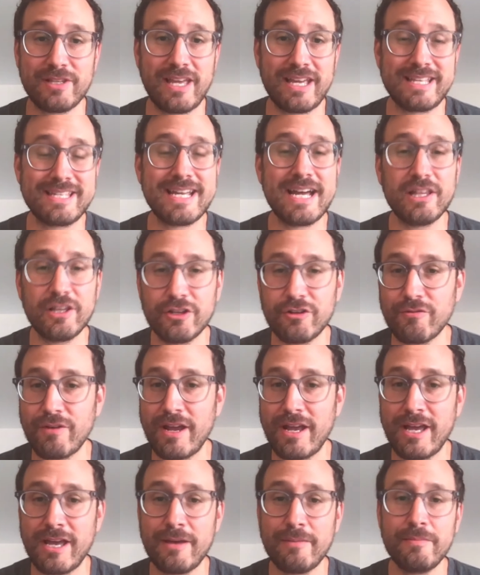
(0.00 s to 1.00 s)
like
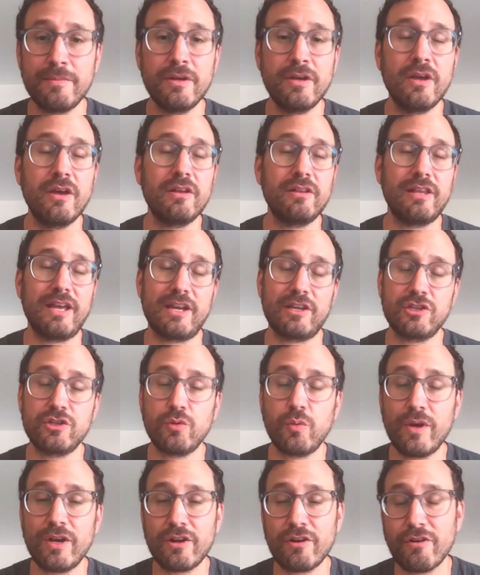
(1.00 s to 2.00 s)
Telegram, like
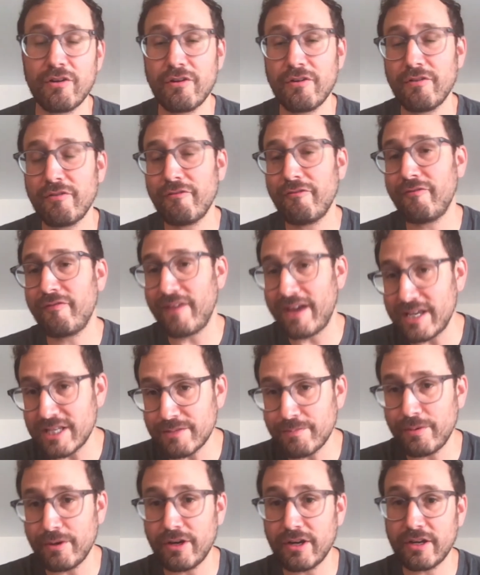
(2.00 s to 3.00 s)
Twitter,
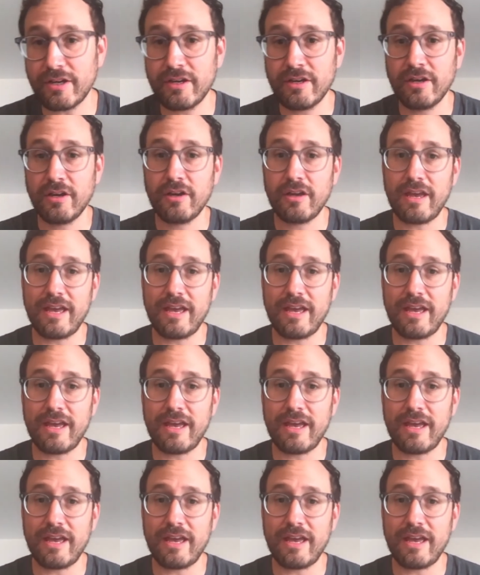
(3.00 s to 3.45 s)
Facebook,